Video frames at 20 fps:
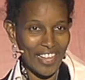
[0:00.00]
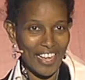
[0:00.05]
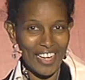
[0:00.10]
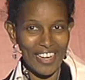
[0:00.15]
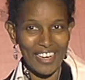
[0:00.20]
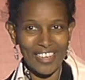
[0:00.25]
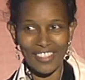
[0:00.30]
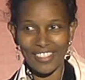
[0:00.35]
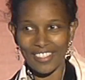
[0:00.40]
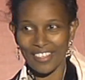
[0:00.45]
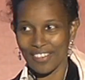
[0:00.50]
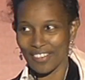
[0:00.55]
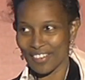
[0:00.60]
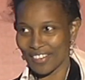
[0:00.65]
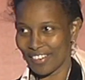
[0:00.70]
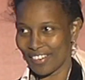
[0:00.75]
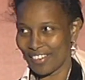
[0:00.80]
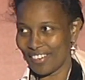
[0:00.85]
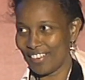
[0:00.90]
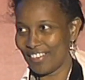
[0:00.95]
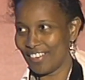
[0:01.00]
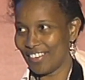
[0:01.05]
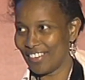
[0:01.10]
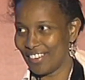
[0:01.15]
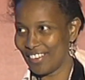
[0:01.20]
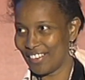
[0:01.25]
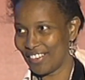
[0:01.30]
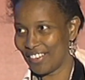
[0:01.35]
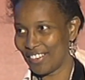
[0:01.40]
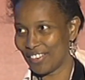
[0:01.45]
I listened
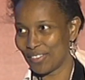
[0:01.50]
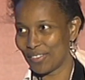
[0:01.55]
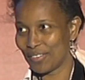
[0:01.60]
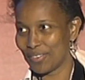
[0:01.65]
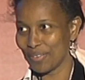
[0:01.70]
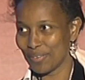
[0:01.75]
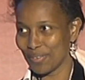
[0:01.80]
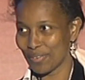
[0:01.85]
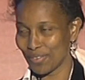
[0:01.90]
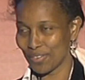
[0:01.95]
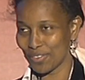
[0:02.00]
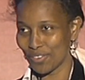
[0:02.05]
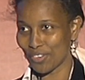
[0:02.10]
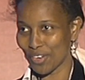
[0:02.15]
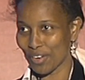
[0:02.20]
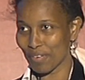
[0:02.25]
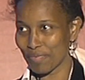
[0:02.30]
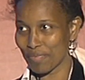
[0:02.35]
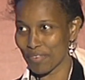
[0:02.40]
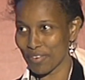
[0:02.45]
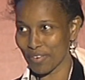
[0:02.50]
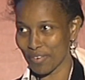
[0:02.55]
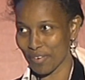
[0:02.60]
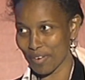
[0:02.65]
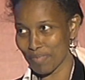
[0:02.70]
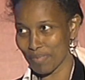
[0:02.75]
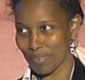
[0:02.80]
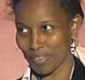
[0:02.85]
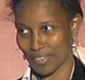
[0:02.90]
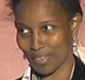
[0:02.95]
to Jeffrey
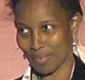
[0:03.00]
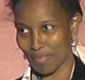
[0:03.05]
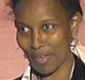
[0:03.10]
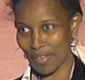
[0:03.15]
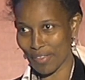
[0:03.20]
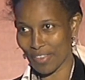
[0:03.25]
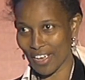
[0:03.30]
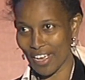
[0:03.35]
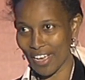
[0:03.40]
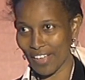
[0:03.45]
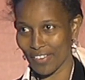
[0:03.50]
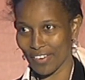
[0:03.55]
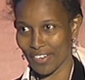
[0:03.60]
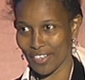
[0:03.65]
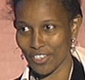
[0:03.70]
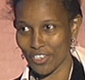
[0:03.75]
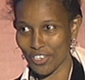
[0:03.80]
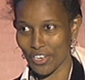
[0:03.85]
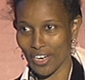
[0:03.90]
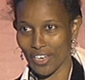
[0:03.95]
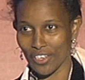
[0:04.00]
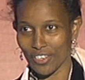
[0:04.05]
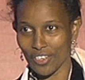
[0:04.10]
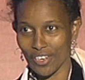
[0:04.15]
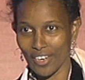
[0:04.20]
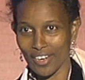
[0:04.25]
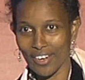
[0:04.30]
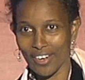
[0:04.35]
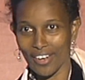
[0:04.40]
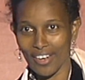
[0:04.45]
Roberts about the Catholic Church,
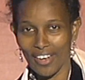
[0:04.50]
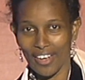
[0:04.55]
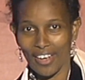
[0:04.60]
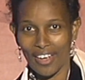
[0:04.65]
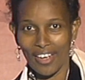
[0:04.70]
and